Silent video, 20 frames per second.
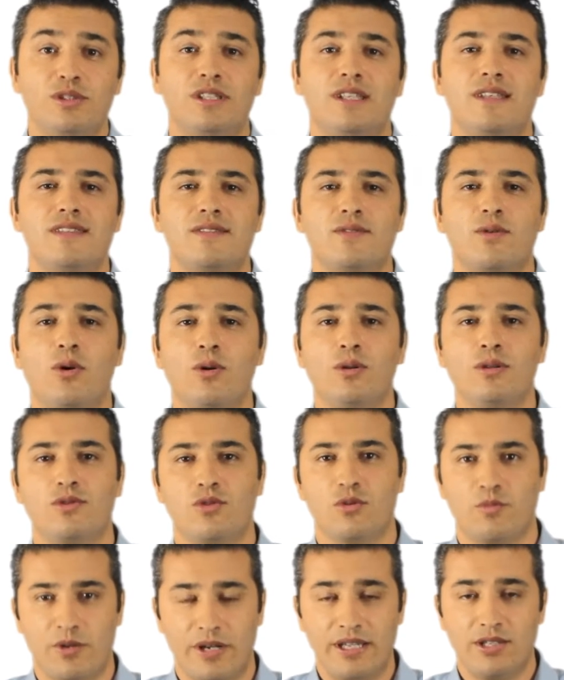this all this
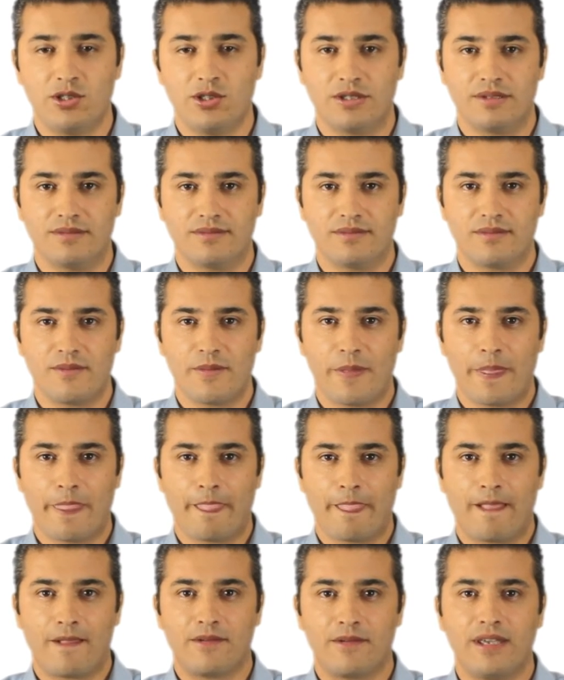operation
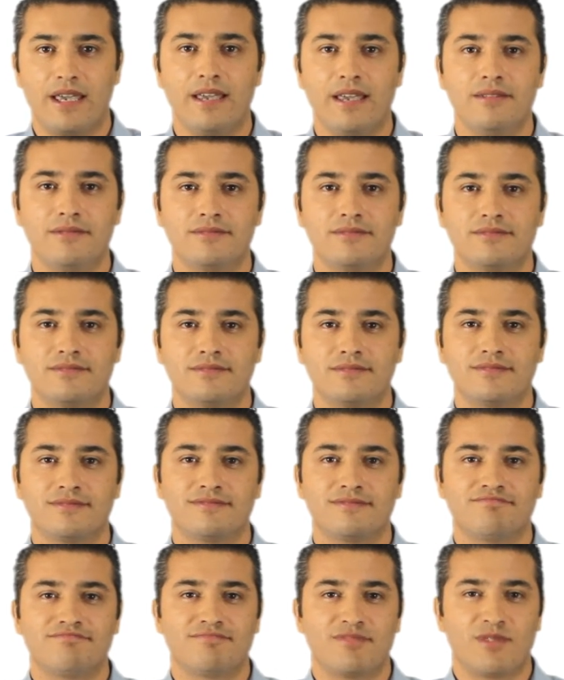okay
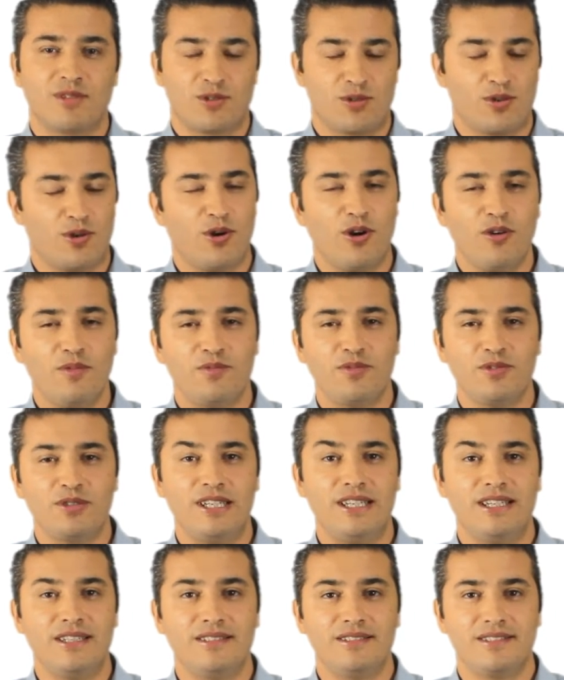so
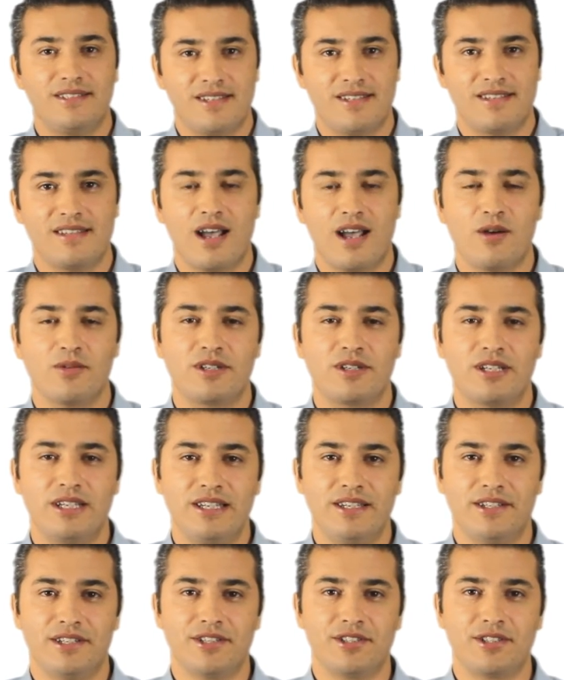hopefully this is now
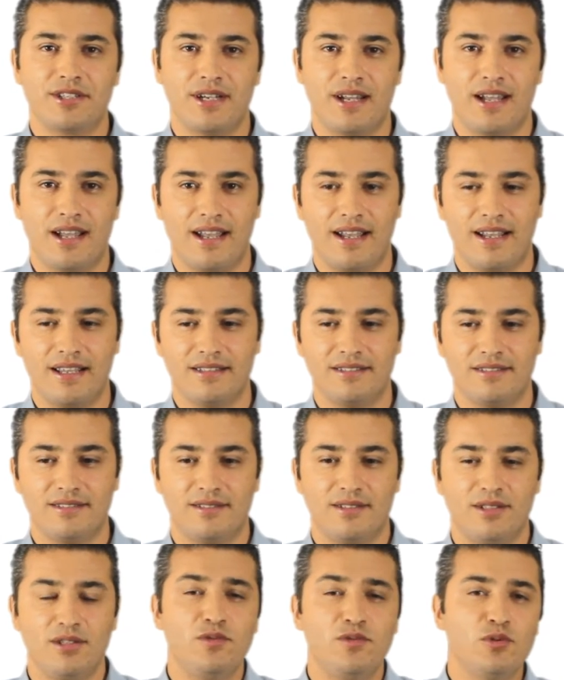clear and
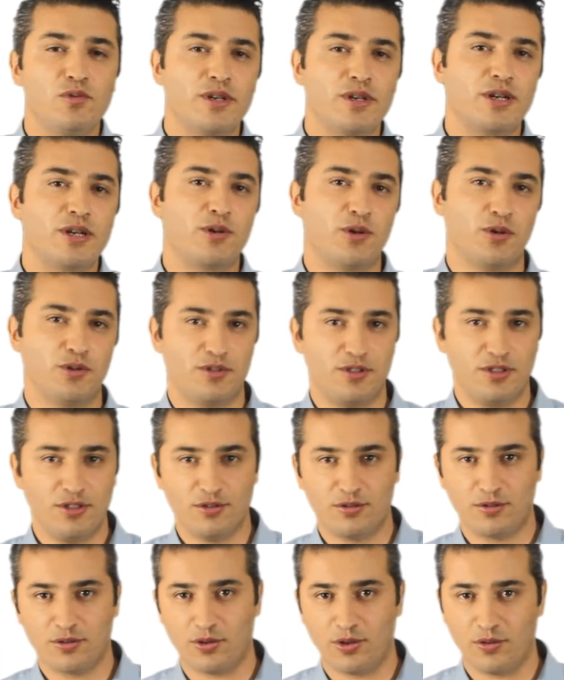if you want to continue
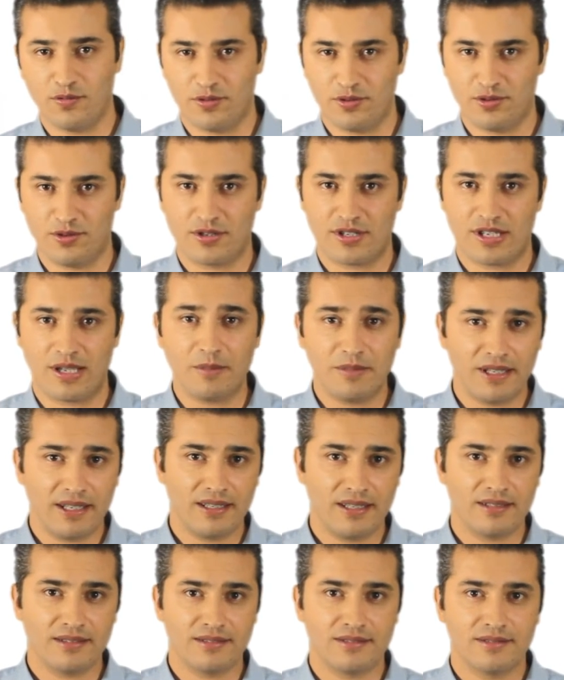to configure
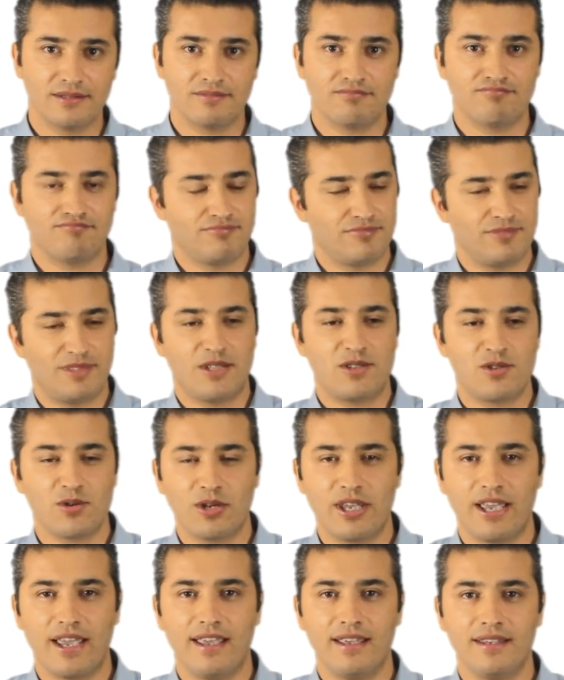something that's
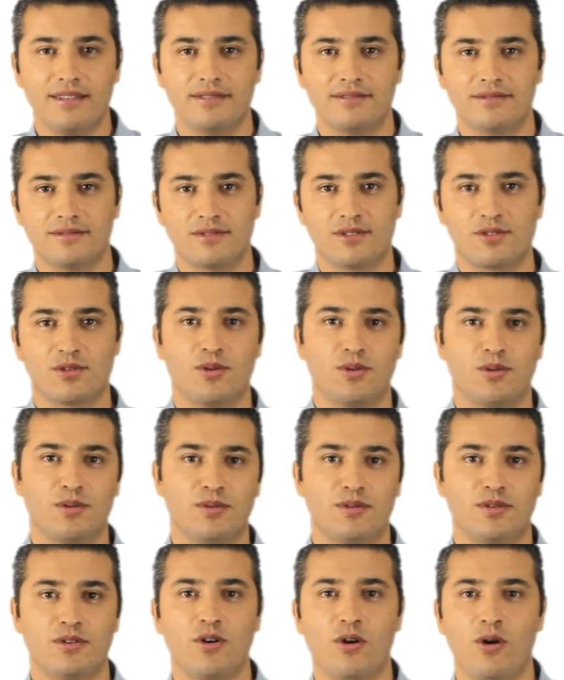okay so
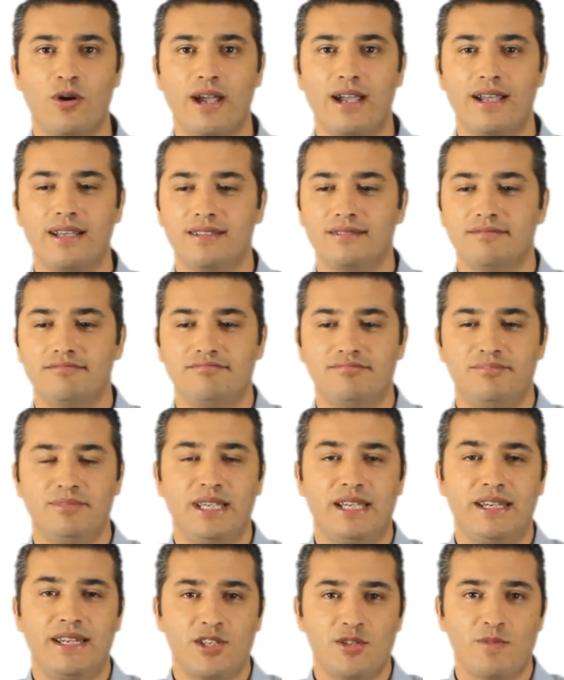go and be
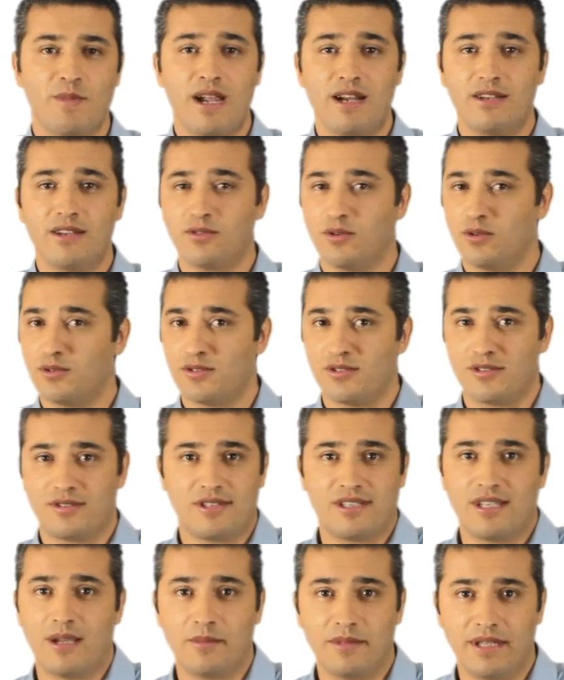an expert on
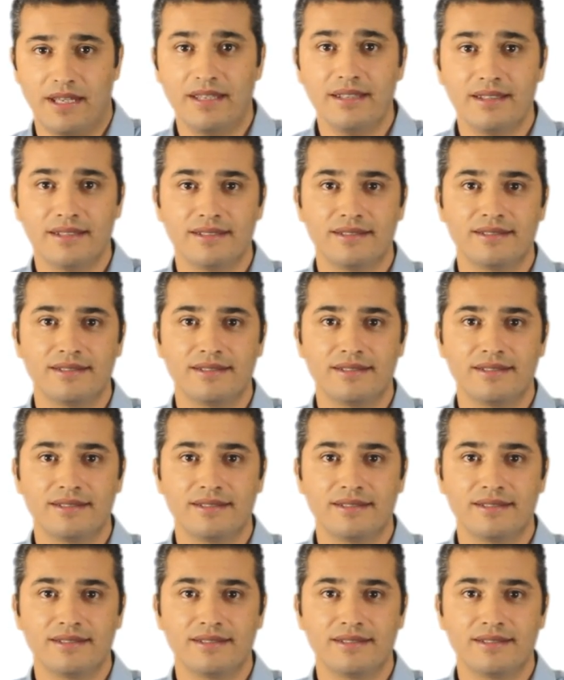something